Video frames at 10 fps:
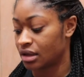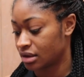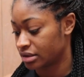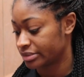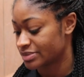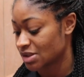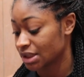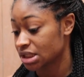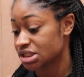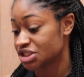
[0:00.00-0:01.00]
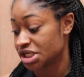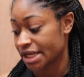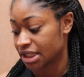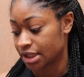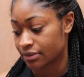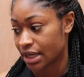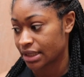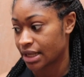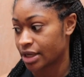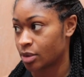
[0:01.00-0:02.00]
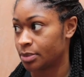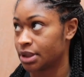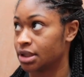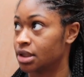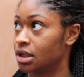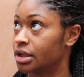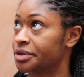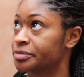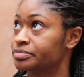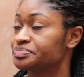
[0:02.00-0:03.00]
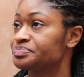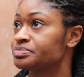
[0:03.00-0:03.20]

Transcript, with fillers: Um, so it looks janky right now, but um,